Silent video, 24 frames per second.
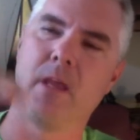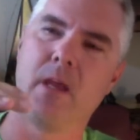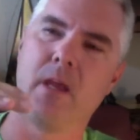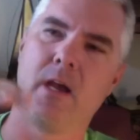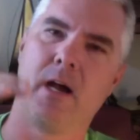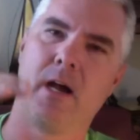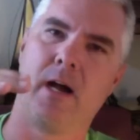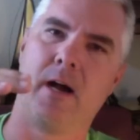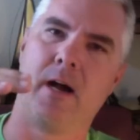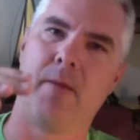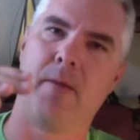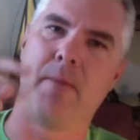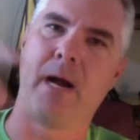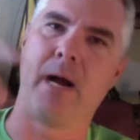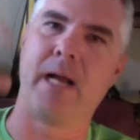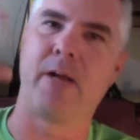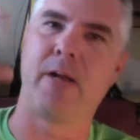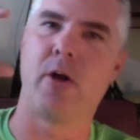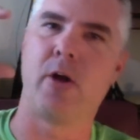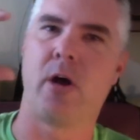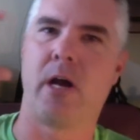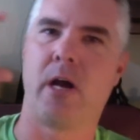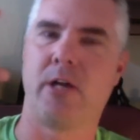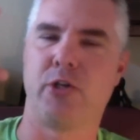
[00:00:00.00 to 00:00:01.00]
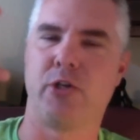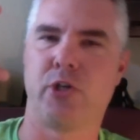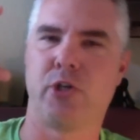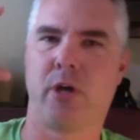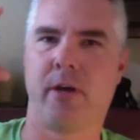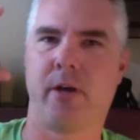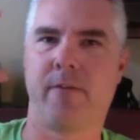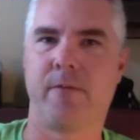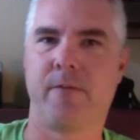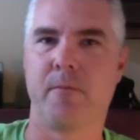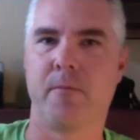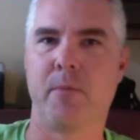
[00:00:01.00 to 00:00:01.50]
I shot
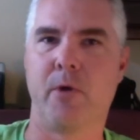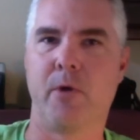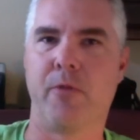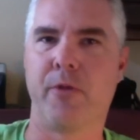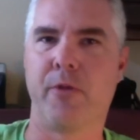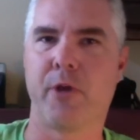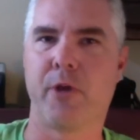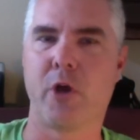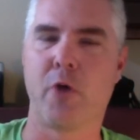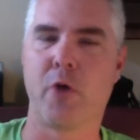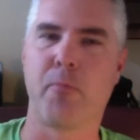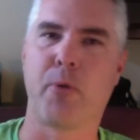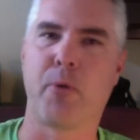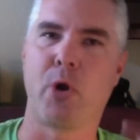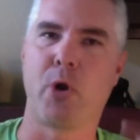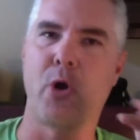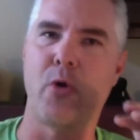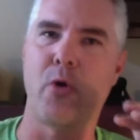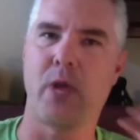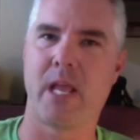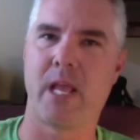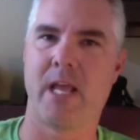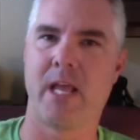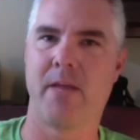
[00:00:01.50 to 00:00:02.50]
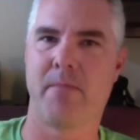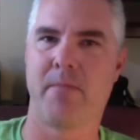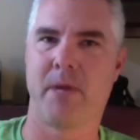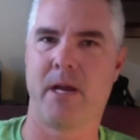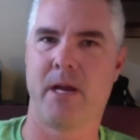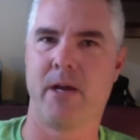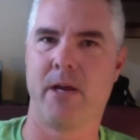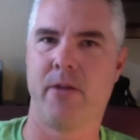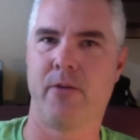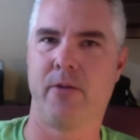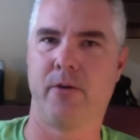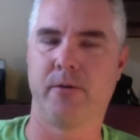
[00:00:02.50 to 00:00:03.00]
it from both the GoPro and my
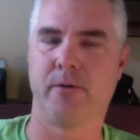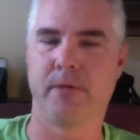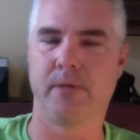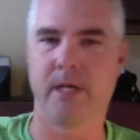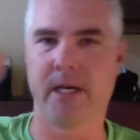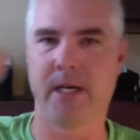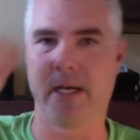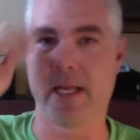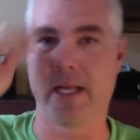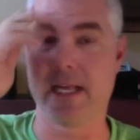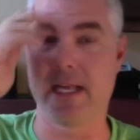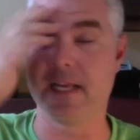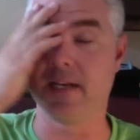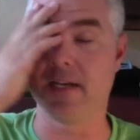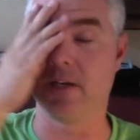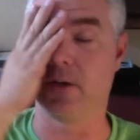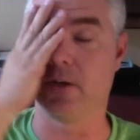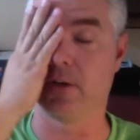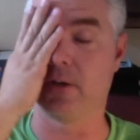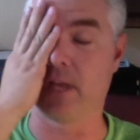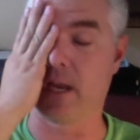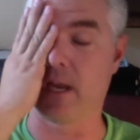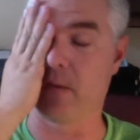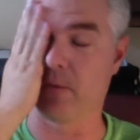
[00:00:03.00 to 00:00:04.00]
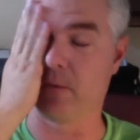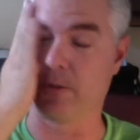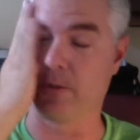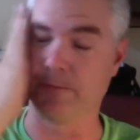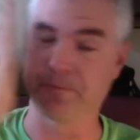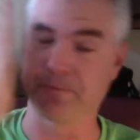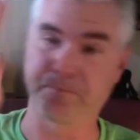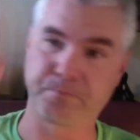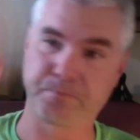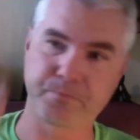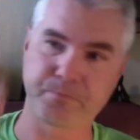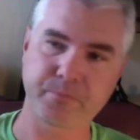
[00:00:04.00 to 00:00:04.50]
other handheld camera,
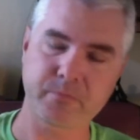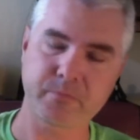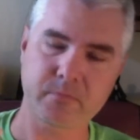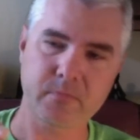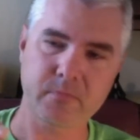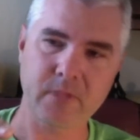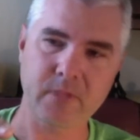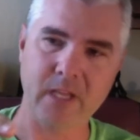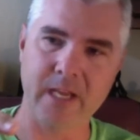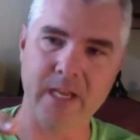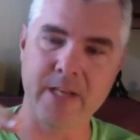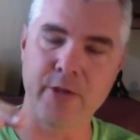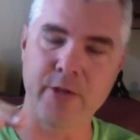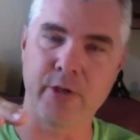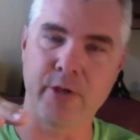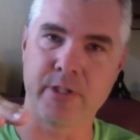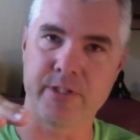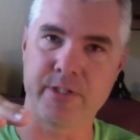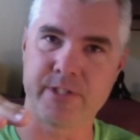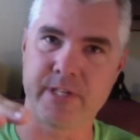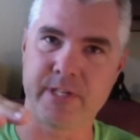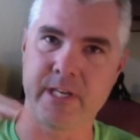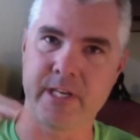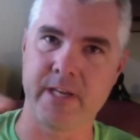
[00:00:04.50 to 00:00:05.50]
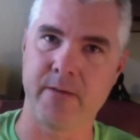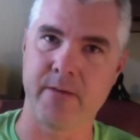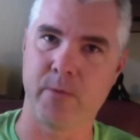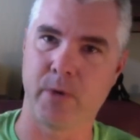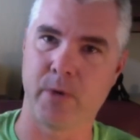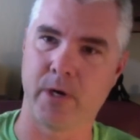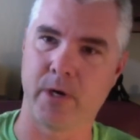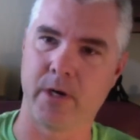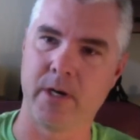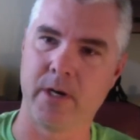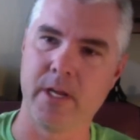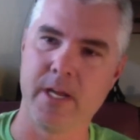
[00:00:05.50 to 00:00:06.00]
and you can see
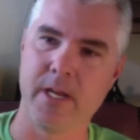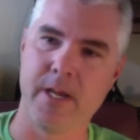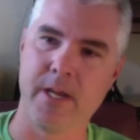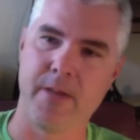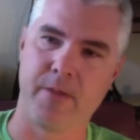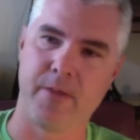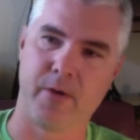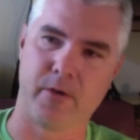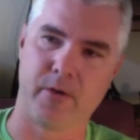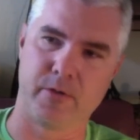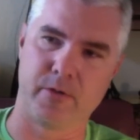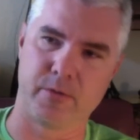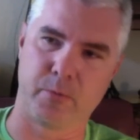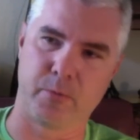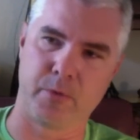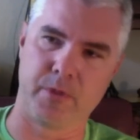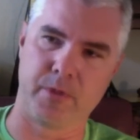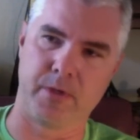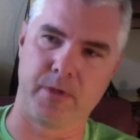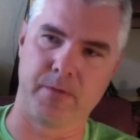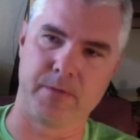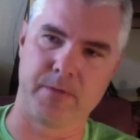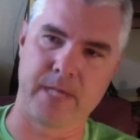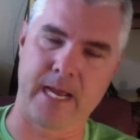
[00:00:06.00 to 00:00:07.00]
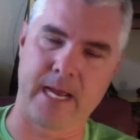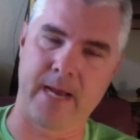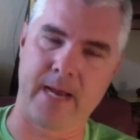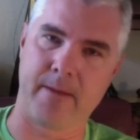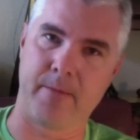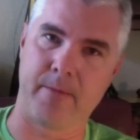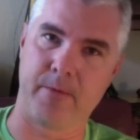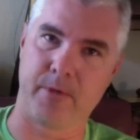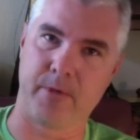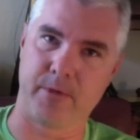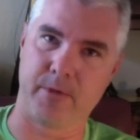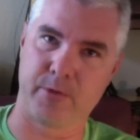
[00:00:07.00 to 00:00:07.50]
where when the
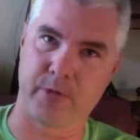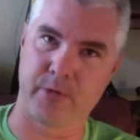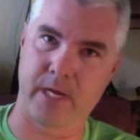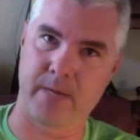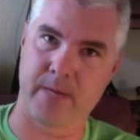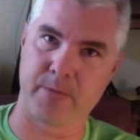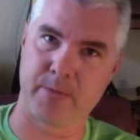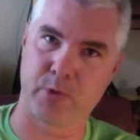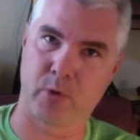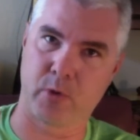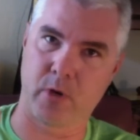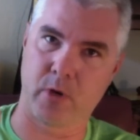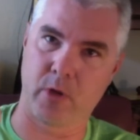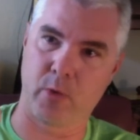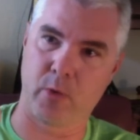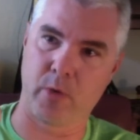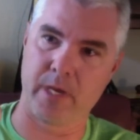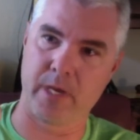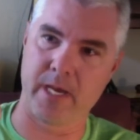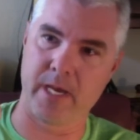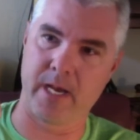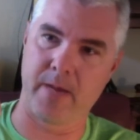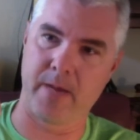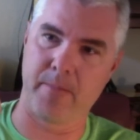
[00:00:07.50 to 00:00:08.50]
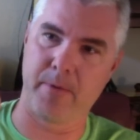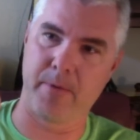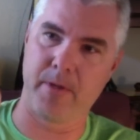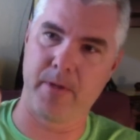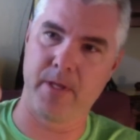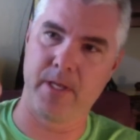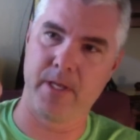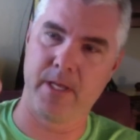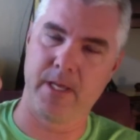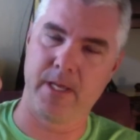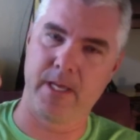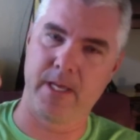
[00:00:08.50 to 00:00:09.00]
tabs are all the way up,
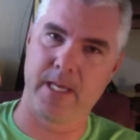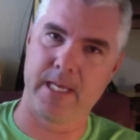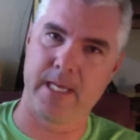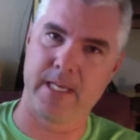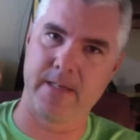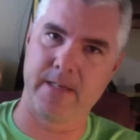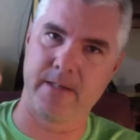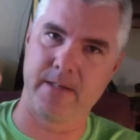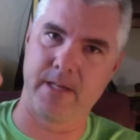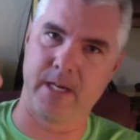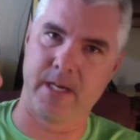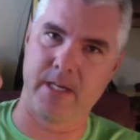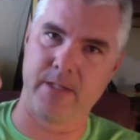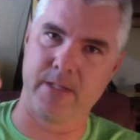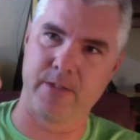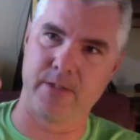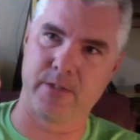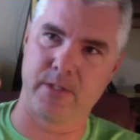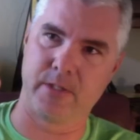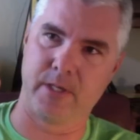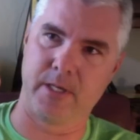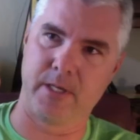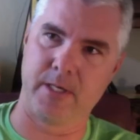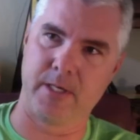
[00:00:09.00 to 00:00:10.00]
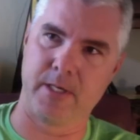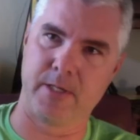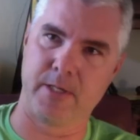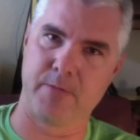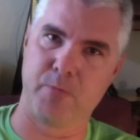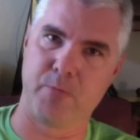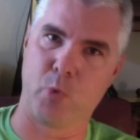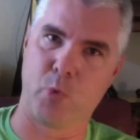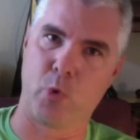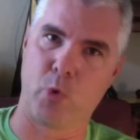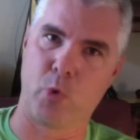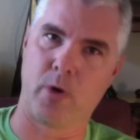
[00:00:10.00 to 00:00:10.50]
it does
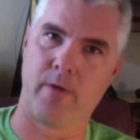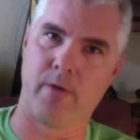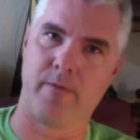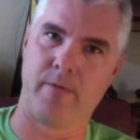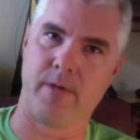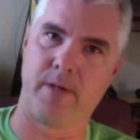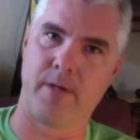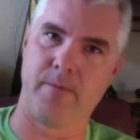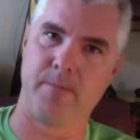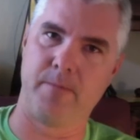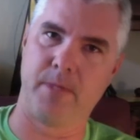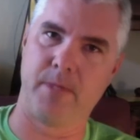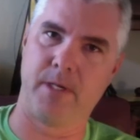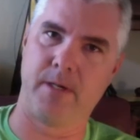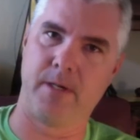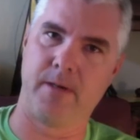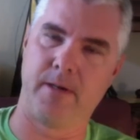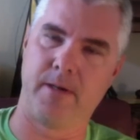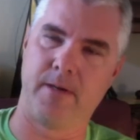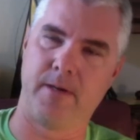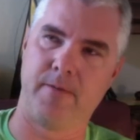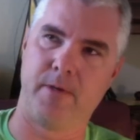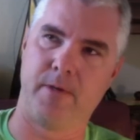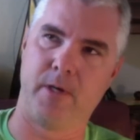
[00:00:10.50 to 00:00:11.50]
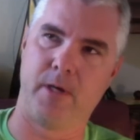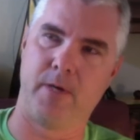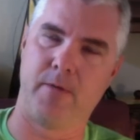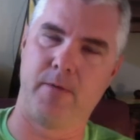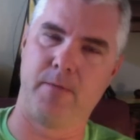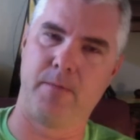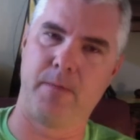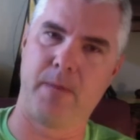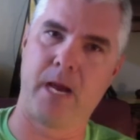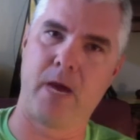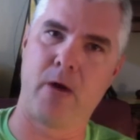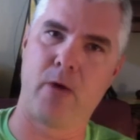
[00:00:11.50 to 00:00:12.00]
more of a
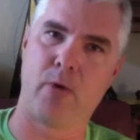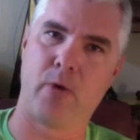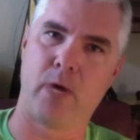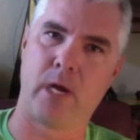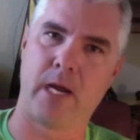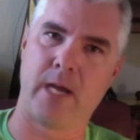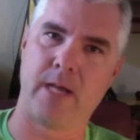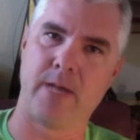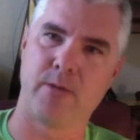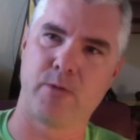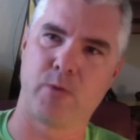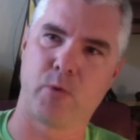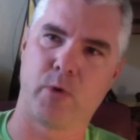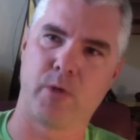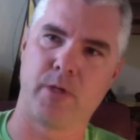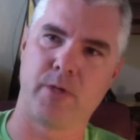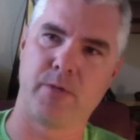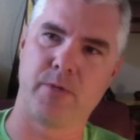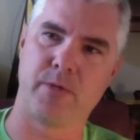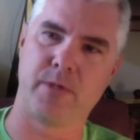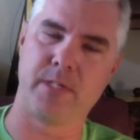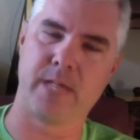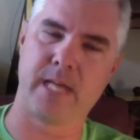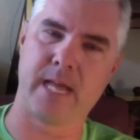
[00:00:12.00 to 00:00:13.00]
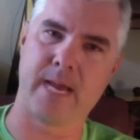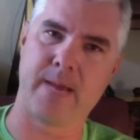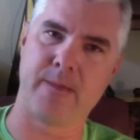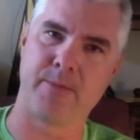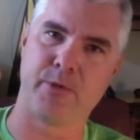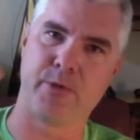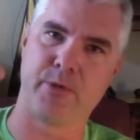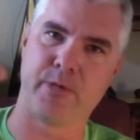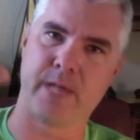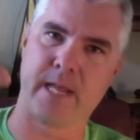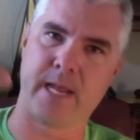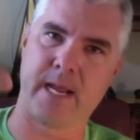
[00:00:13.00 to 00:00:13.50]
bow rise, whereas when the tabs
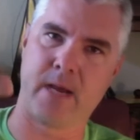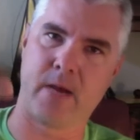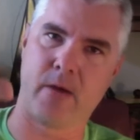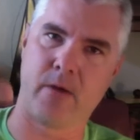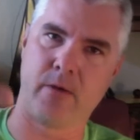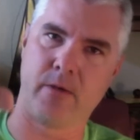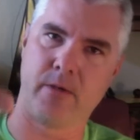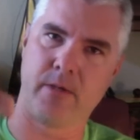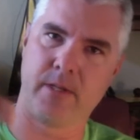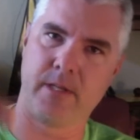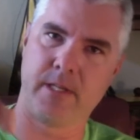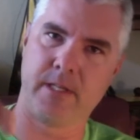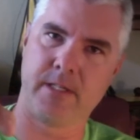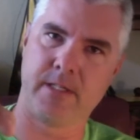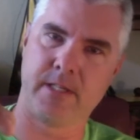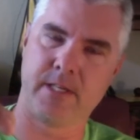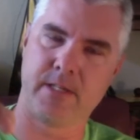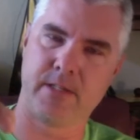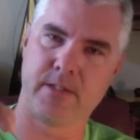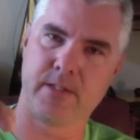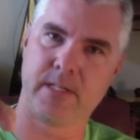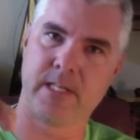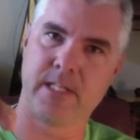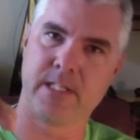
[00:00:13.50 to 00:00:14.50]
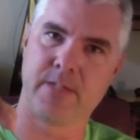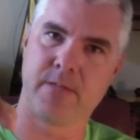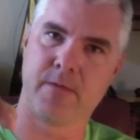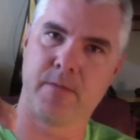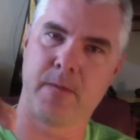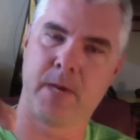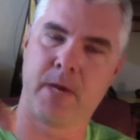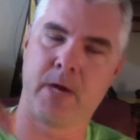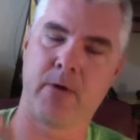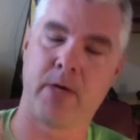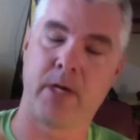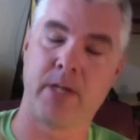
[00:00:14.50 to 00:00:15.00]
are down, it does less of a
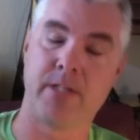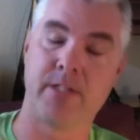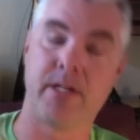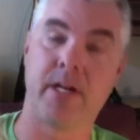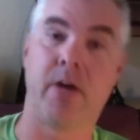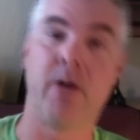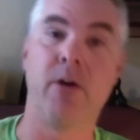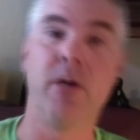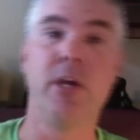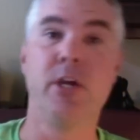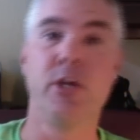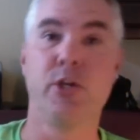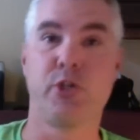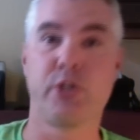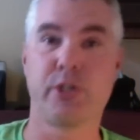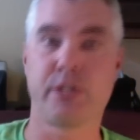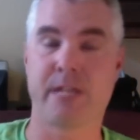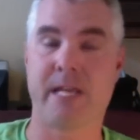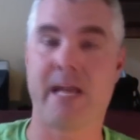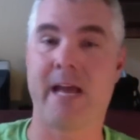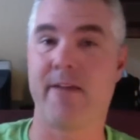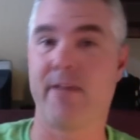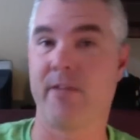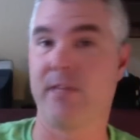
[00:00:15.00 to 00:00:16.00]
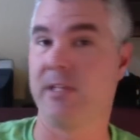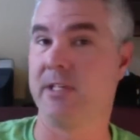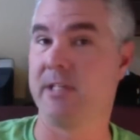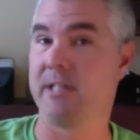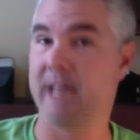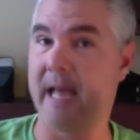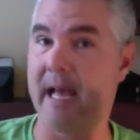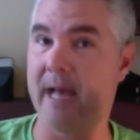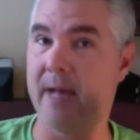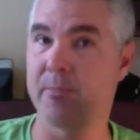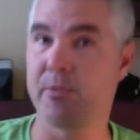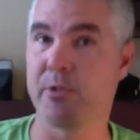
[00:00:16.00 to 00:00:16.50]
bow rise. Now, just having the
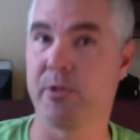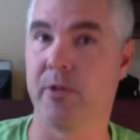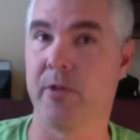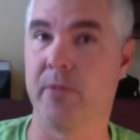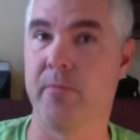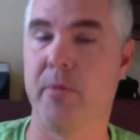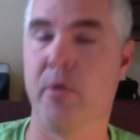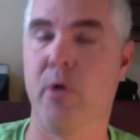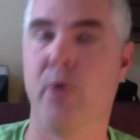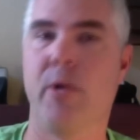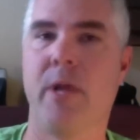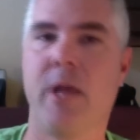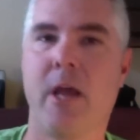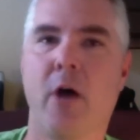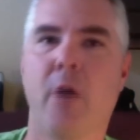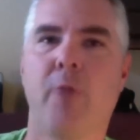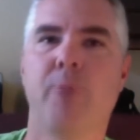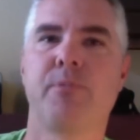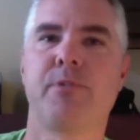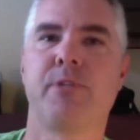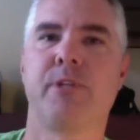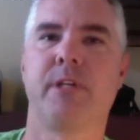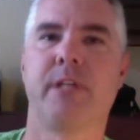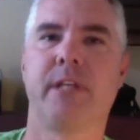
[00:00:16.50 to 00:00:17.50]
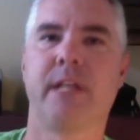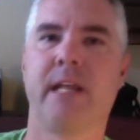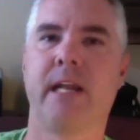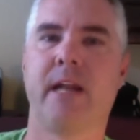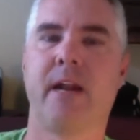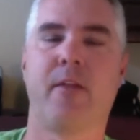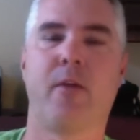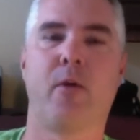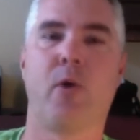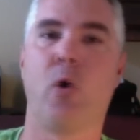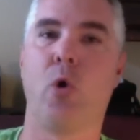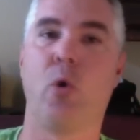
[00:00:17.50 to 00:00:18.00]
tabs on the boat helps it get out of
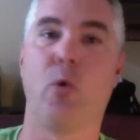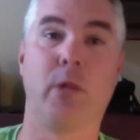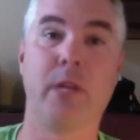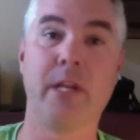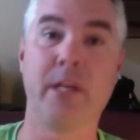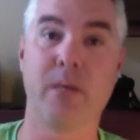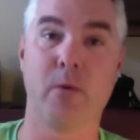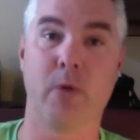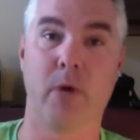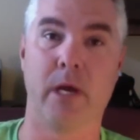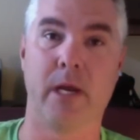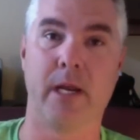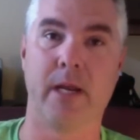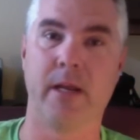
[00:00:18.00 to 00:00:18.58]
the hole anyway.